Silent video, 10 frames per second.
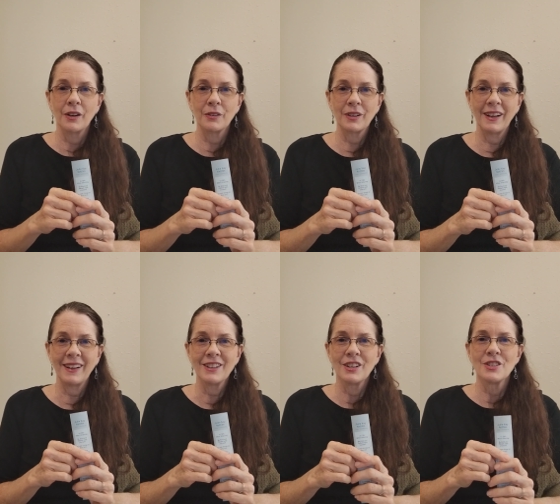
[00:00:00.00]

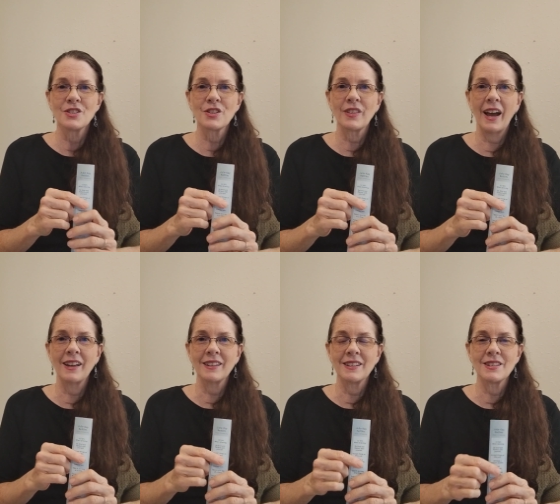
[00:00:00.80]
Okay, so
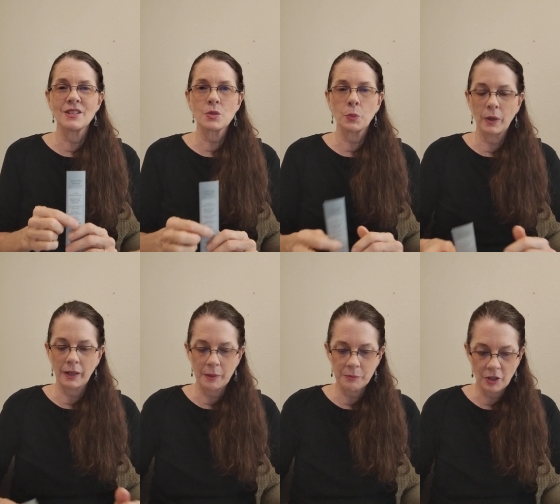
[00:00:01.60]
that is
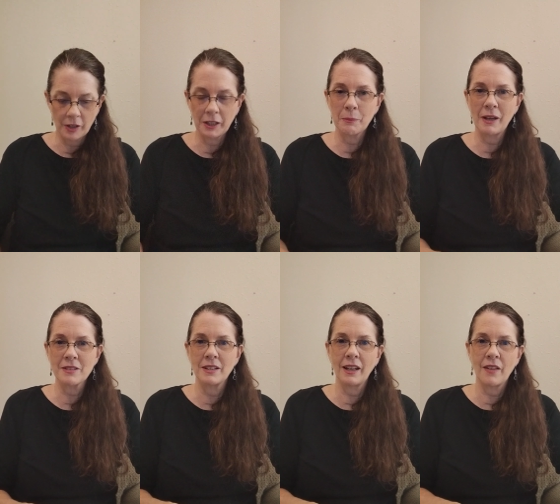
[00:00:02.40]
what I'm talking about
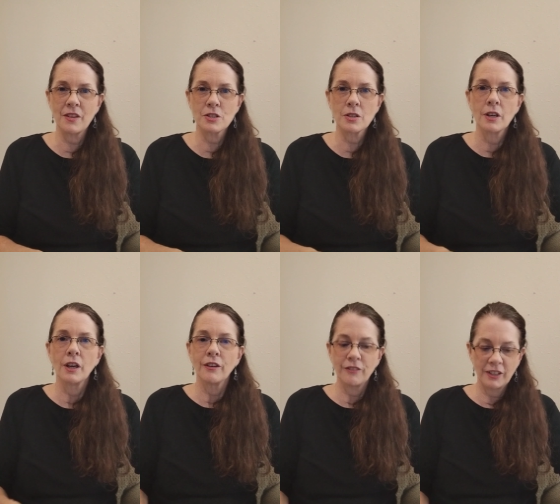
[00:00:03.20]
today on this
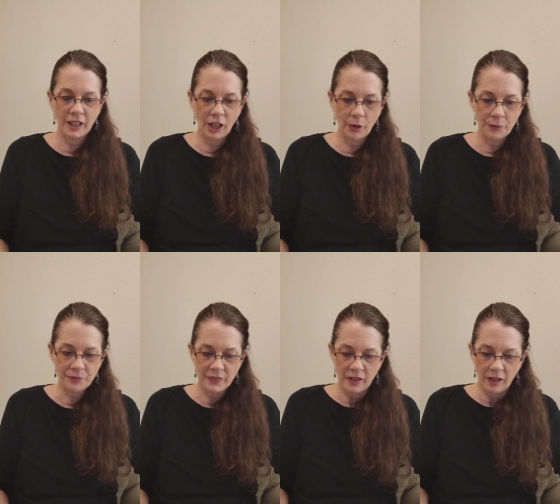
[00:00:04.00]
video.
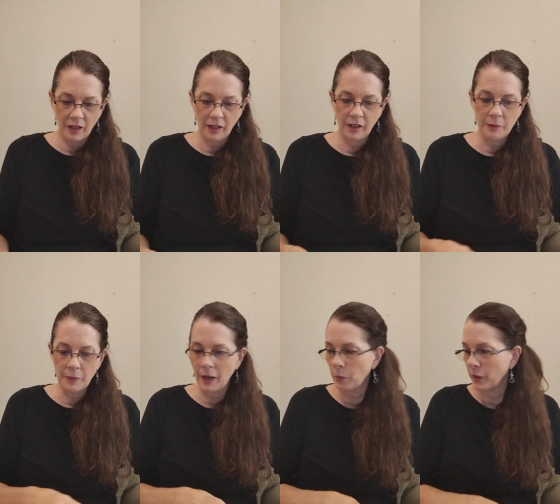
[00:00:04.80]

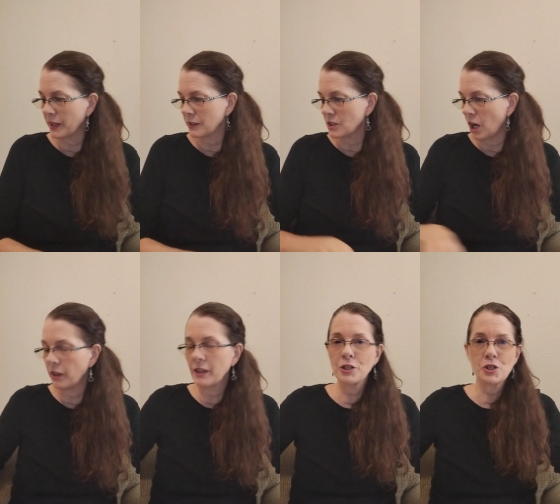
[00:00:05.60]
I want to
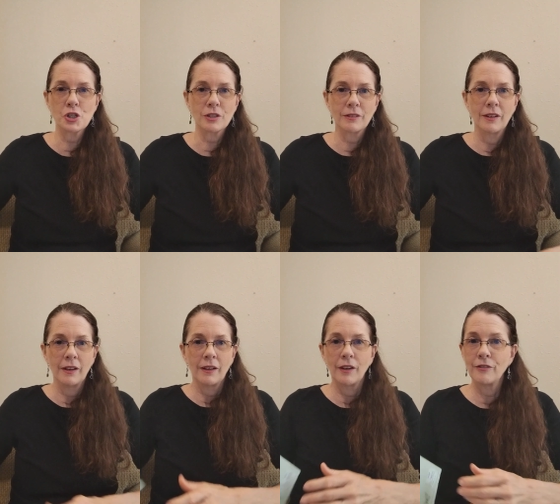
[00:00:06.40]
acknowledge
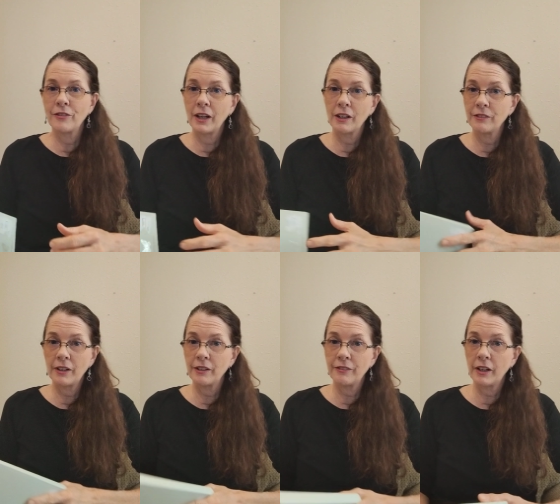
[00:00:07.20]
a very,
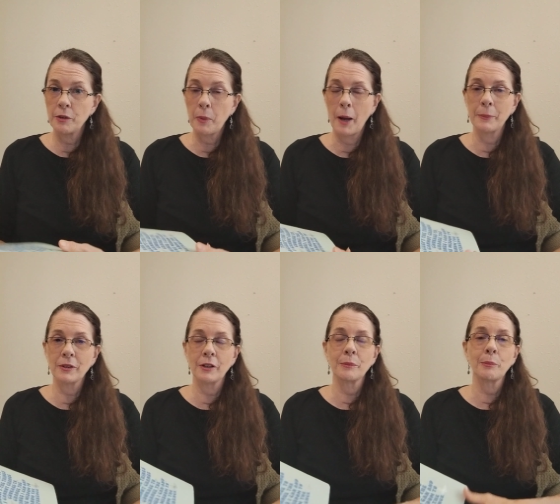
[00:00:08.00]
very, very
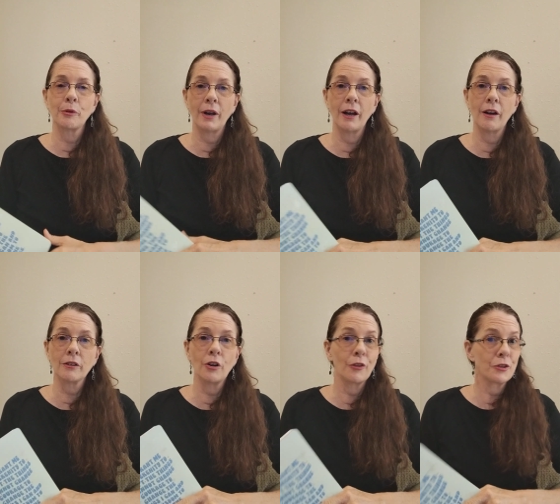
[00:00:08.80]
popular
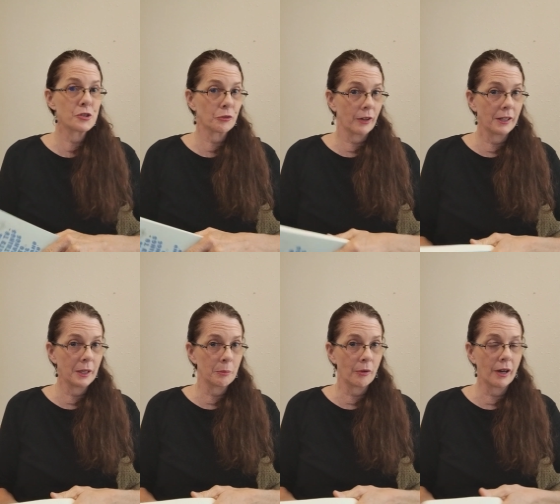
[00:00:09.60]
prayer called the
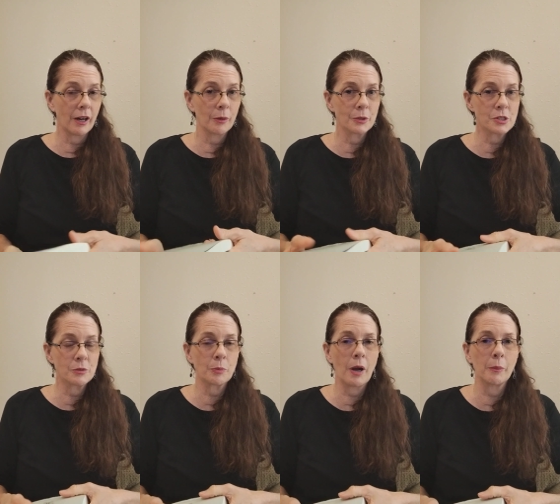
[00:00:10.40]
Serenity Prayer, which
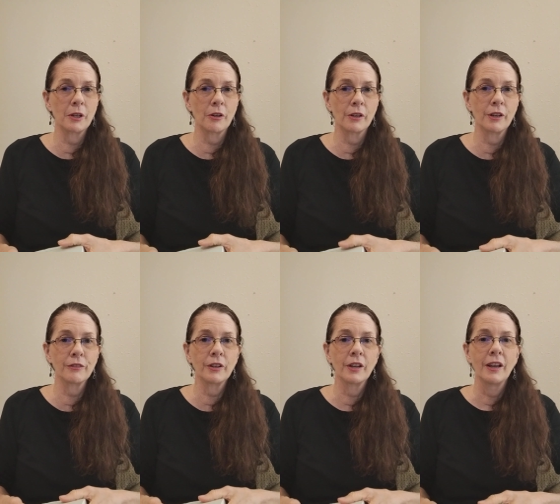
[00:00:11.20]
you've probably heard
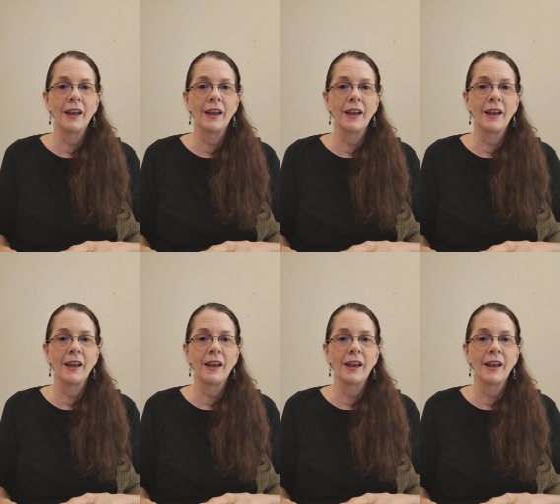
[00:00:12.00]
of.